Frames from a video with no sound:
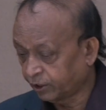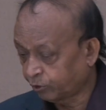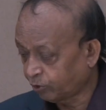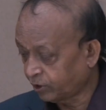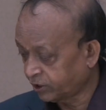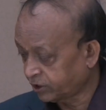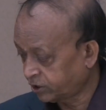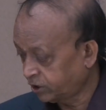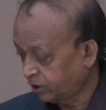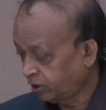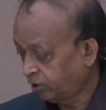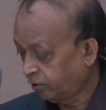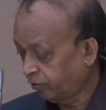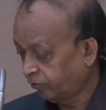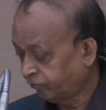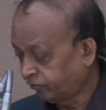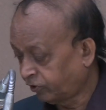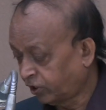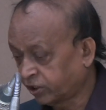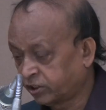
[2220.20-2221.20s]
requires
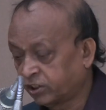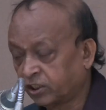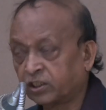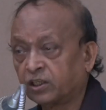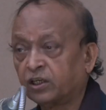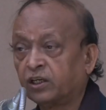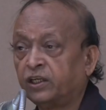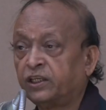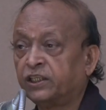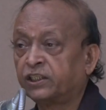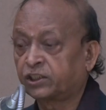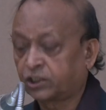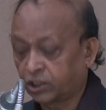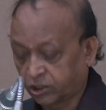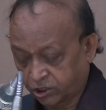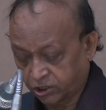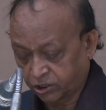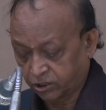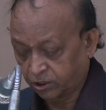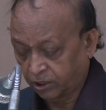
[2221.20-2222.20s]
further
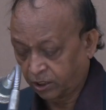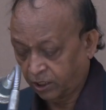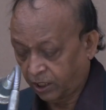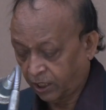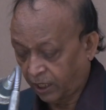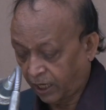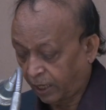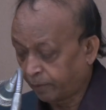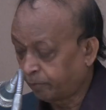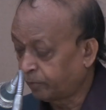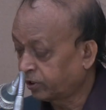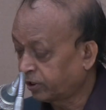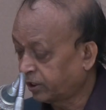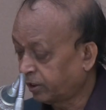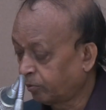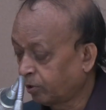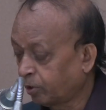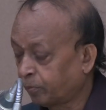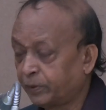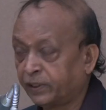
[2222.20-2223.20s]
discussion among
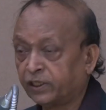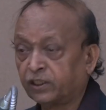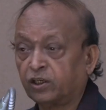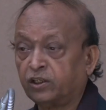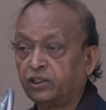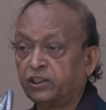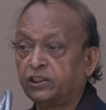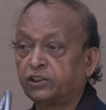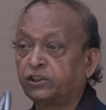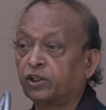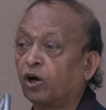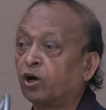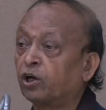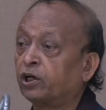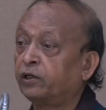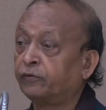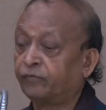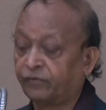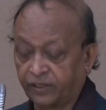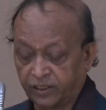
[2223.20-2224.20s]
developing countries or
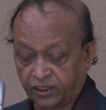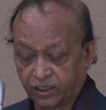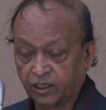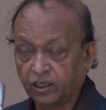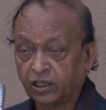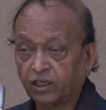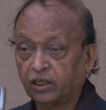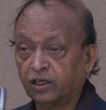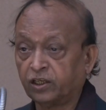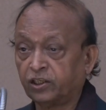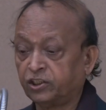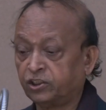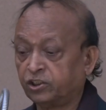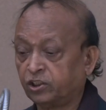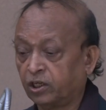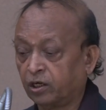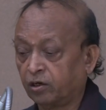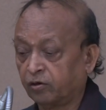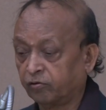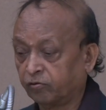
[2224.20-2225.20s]
different
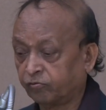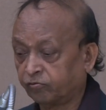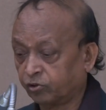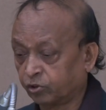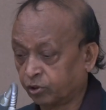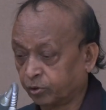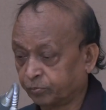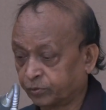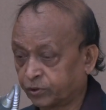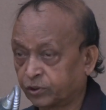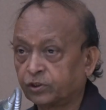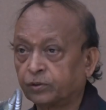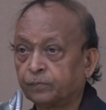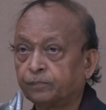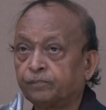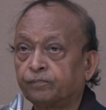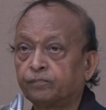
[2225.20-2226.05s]
regional forums.